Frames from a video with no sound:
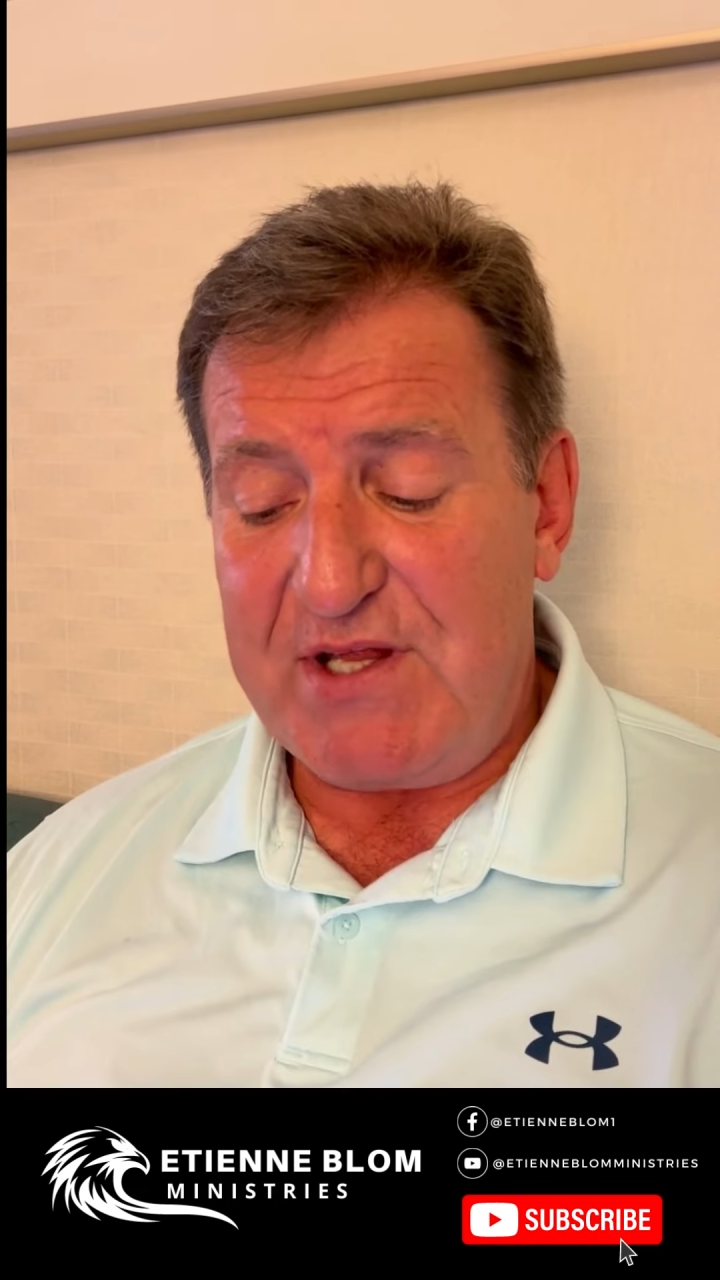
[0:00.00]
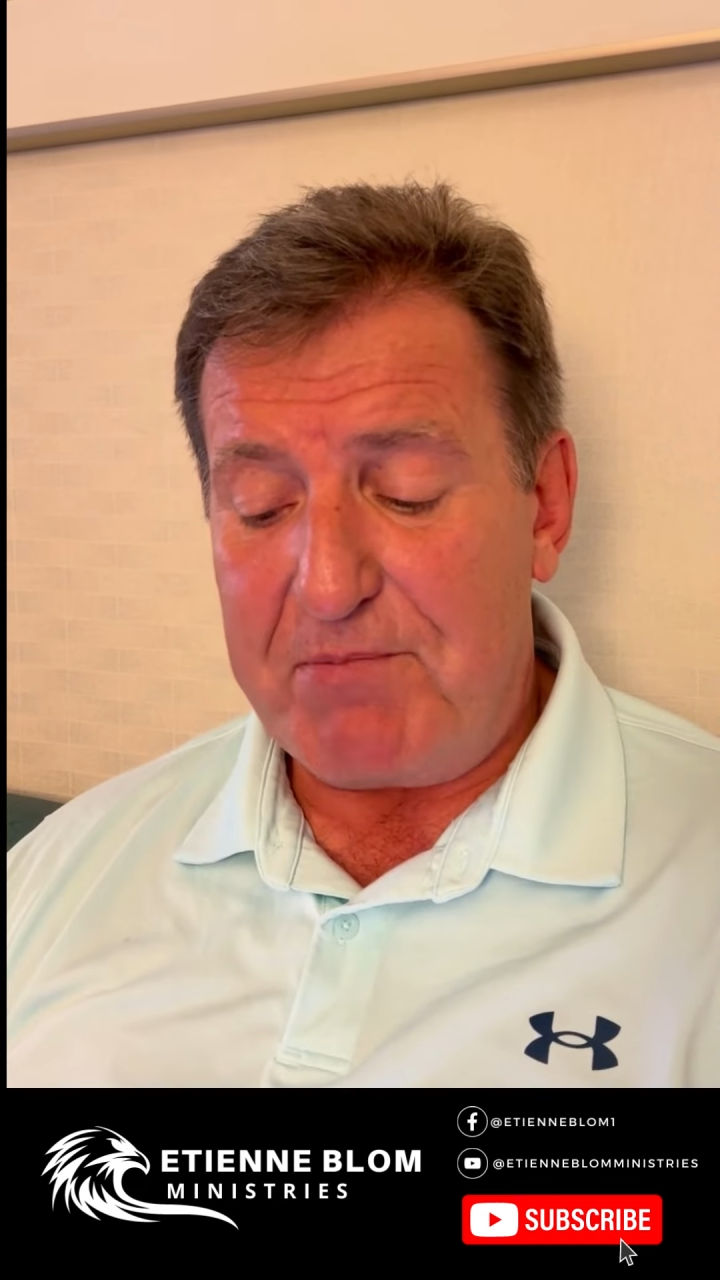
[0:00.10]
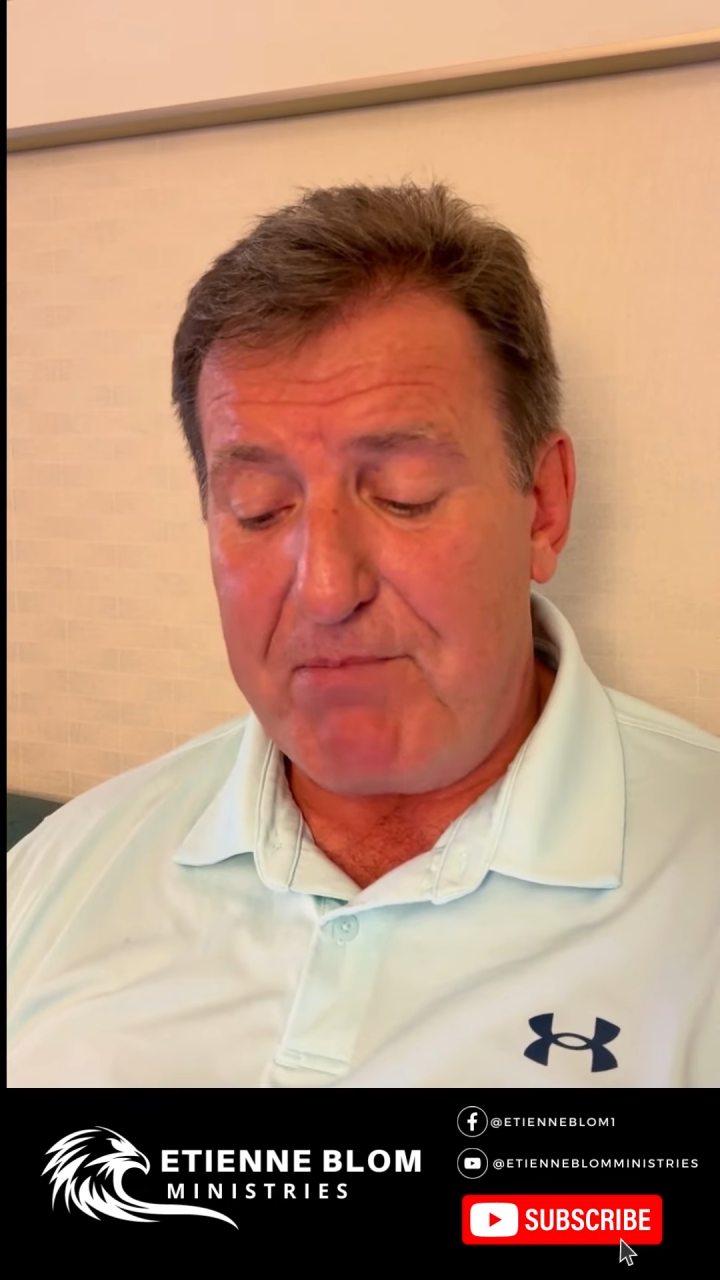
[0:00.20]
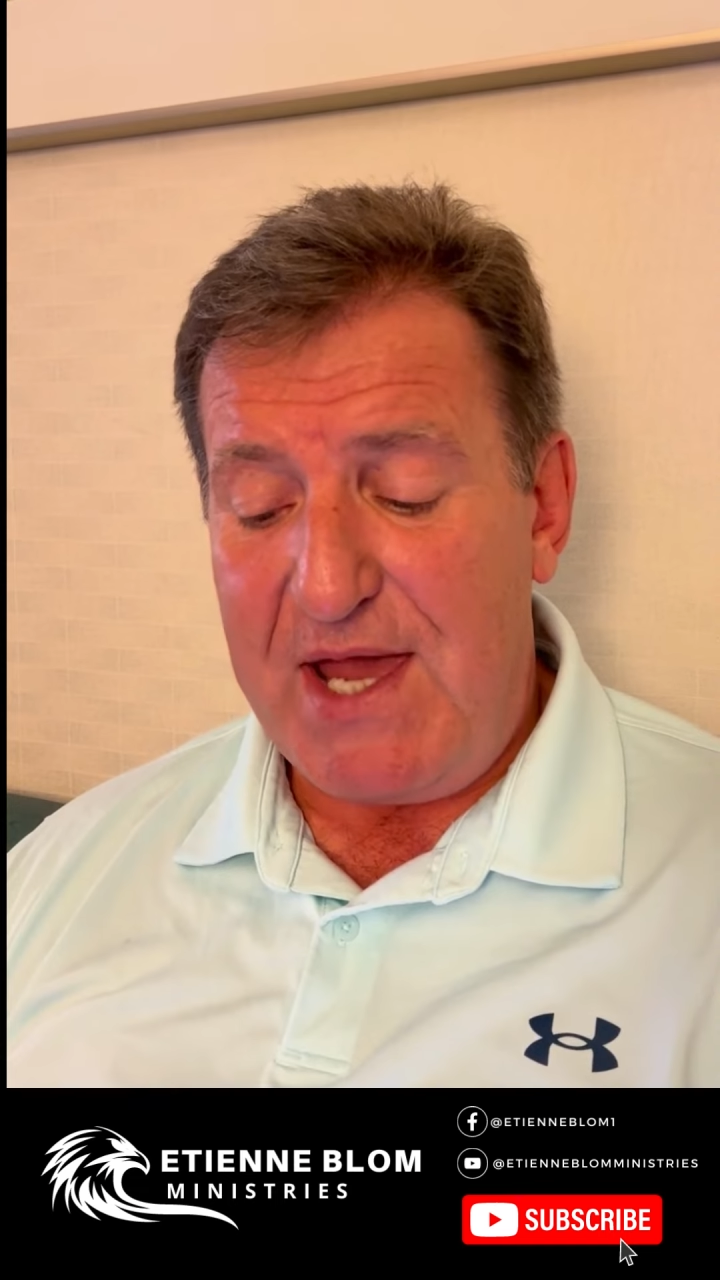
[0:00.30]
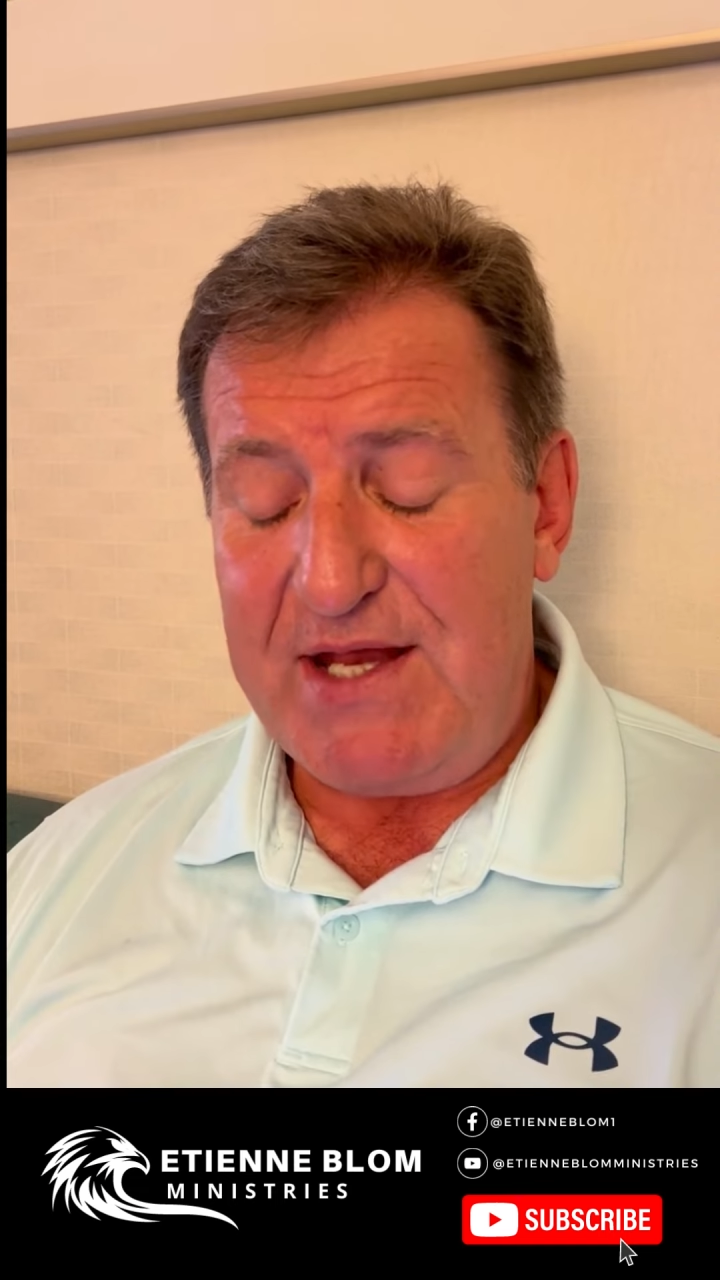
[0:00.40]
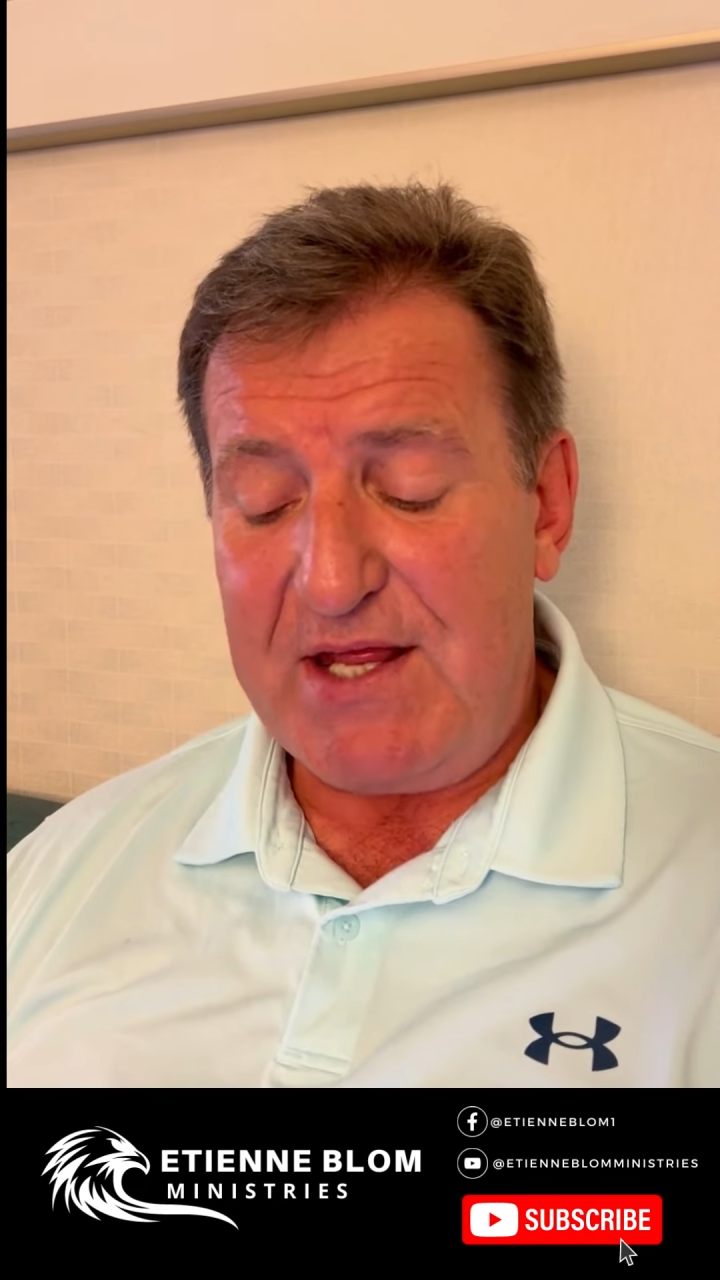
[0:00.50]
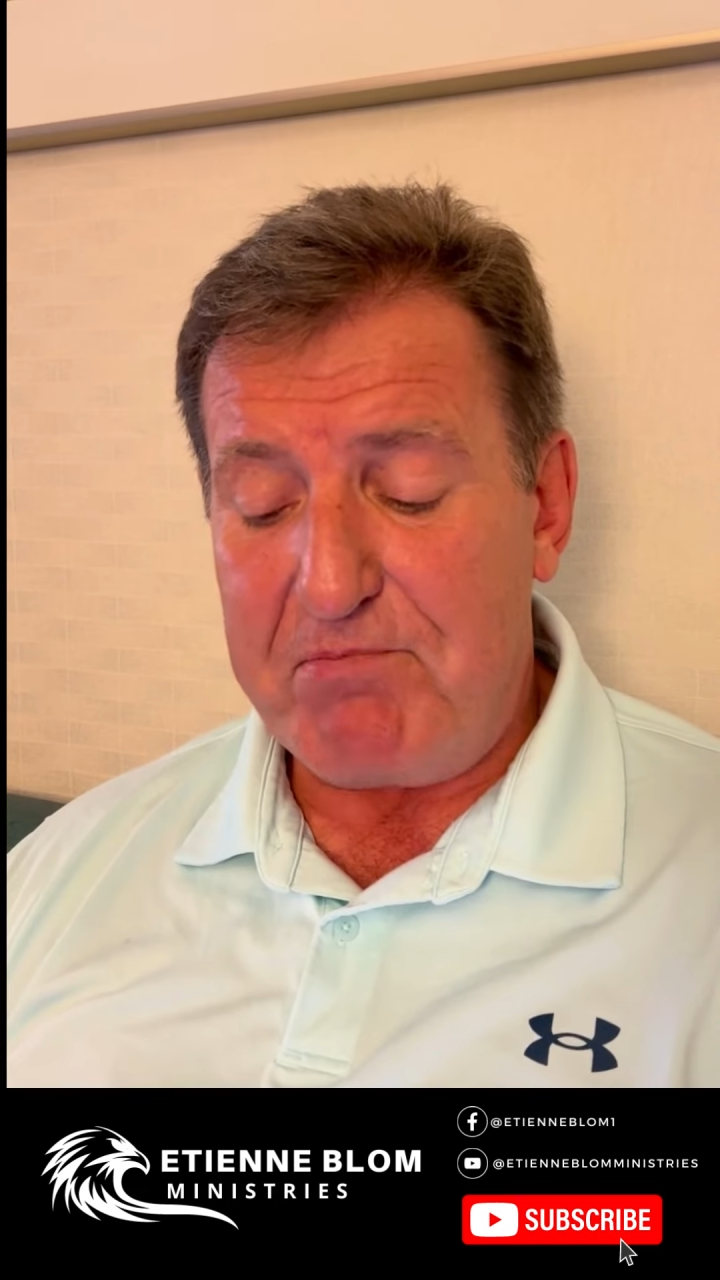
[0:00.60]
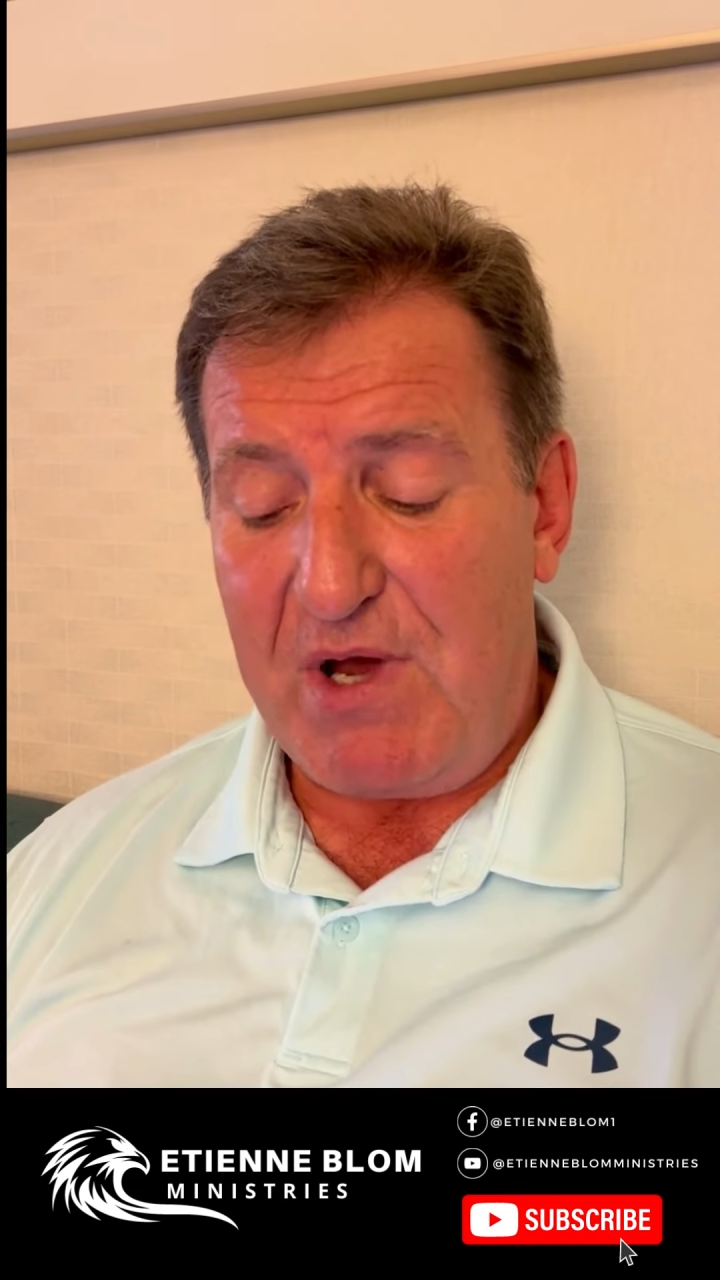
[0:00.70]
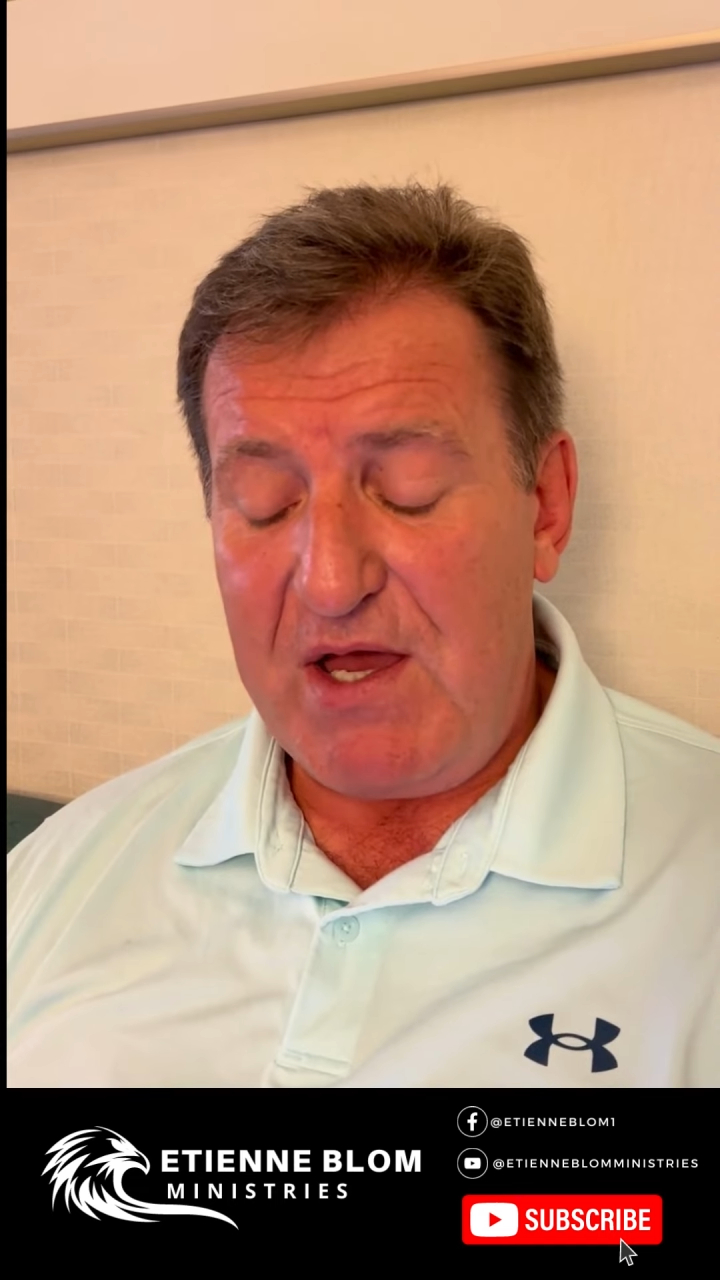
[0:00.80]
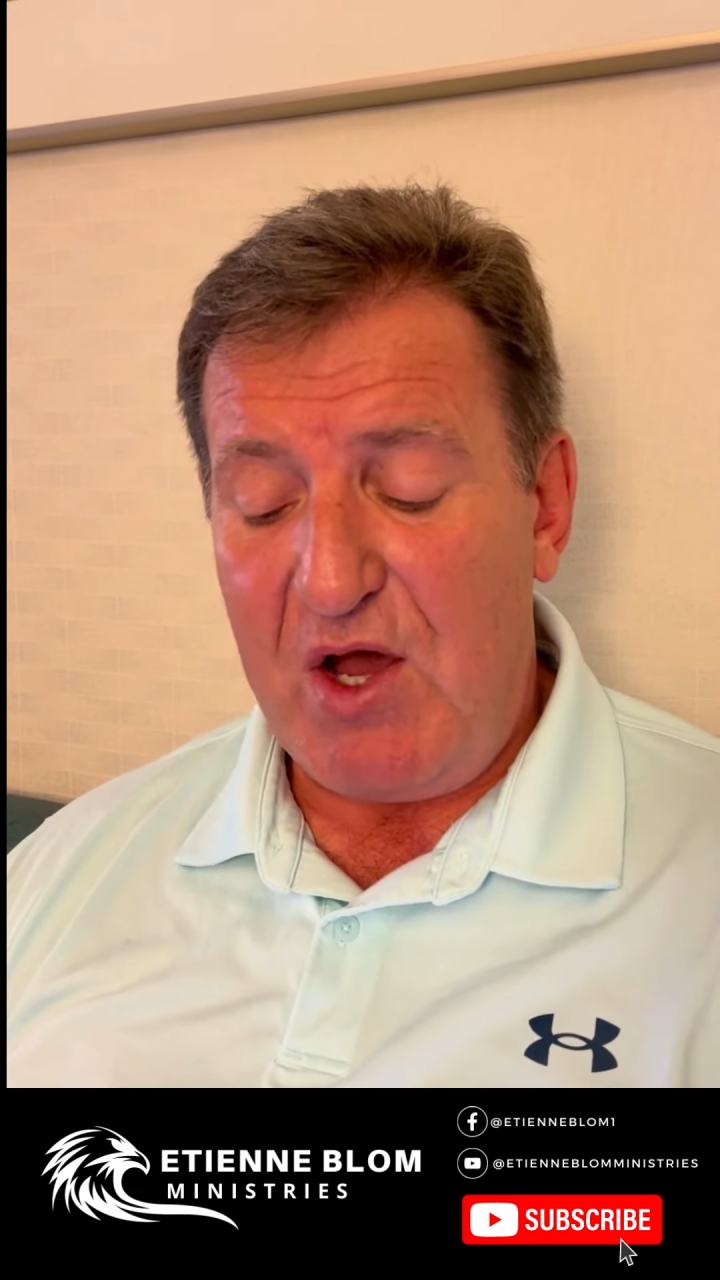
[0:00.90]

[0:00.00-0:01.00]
and made it my